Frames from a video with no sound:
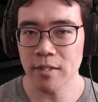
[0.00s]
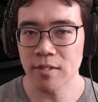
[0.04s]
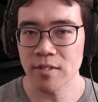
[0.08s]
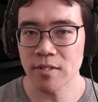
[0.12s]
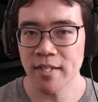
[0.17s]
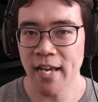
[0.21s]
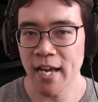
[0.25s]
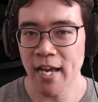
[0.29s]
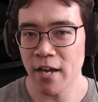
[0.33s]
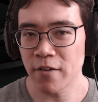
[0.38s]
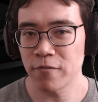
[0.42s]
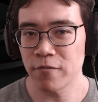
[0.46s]

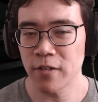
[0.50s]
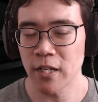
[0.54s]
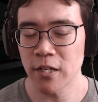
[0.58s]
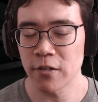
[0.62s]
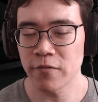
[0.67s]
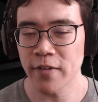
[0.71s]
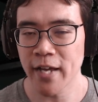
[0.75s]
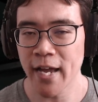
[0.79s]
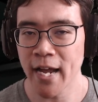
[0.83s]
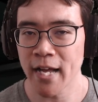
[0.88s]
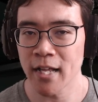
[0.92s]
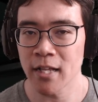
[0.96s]
Half-Life
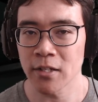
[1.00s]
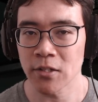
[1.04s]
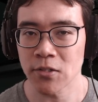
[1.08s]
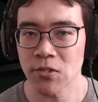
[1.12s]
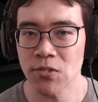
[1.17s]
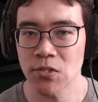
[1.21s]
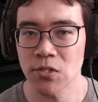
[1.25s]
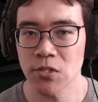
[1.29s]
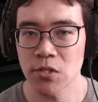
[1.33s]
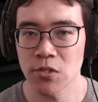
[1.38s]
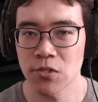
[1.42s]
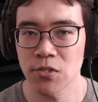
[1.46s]

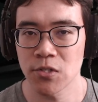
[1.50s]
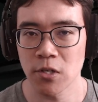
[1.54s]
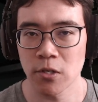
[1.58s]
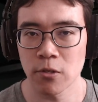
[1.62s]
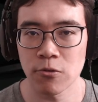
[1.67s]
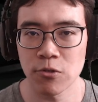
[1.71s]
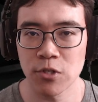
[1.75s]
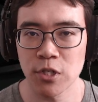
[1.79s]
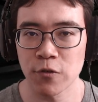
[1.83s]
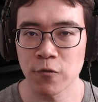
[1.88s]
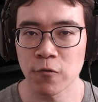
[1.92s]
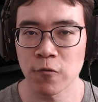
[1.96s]
Alyx so
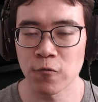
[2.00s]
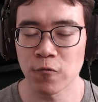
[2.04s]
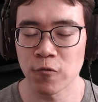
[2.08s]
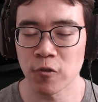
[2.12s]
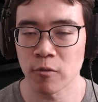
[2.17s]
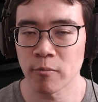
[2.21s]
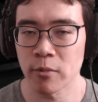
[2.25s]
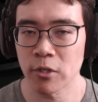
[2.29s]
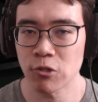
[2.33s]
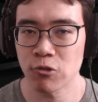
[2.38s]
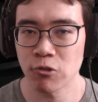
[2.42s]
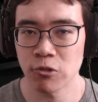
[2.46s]
different
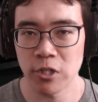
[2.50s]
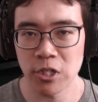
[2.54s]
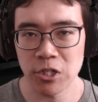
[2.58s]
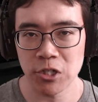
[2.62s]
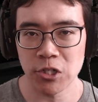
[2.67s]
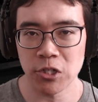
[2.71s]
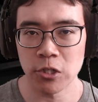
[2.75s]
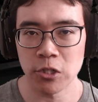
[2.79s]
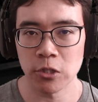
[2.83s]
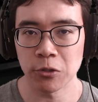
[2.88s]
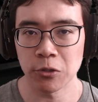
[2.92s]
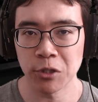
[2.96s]
from a
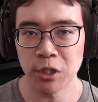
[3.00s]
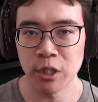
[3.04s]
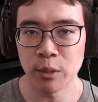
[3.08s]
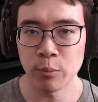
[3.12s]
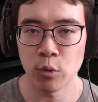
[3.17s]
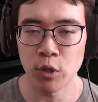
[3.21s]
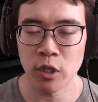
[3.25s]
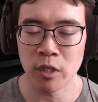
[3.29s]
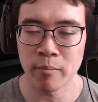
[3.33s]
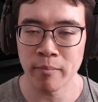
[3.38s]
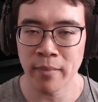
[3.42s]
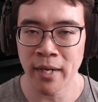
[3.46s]
traditional
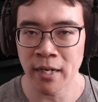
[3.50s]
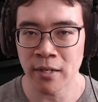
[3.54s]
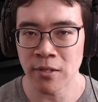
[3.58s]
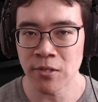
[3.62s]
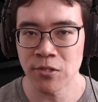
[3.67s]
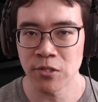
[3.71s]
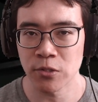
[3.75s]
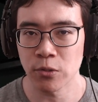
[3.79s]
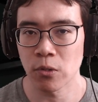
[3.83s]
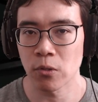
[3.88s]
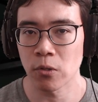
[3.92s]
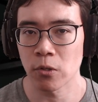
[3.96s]
keyboard and mouse
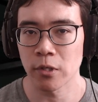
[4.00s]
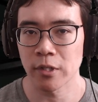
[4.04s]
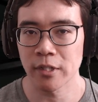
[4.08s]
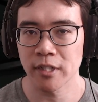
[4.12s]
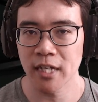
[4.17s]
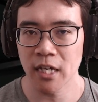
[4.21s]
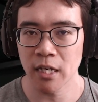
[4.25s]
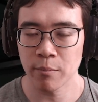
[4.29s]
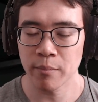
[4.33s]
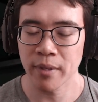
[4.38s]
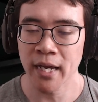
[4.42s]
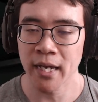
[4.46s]
or
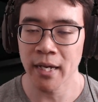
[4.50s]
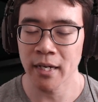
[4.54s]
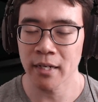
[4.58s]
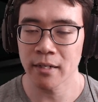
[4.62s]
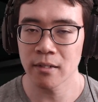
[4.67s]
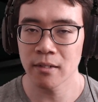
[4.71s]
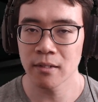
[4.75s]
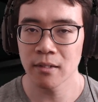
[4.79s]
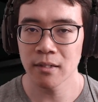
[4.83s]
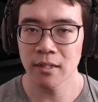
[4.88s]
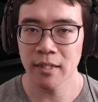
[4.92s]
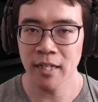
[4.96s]
gamepad
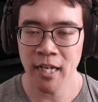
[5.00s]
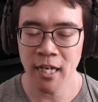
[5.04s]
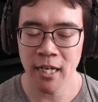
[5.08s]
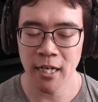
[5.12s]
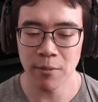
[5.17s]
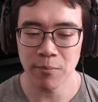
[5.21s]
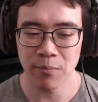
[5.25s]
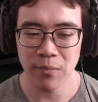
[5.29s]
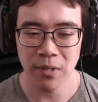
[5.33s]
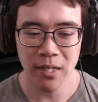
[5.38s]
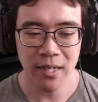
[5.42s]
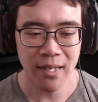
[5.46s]

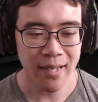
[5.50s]
game.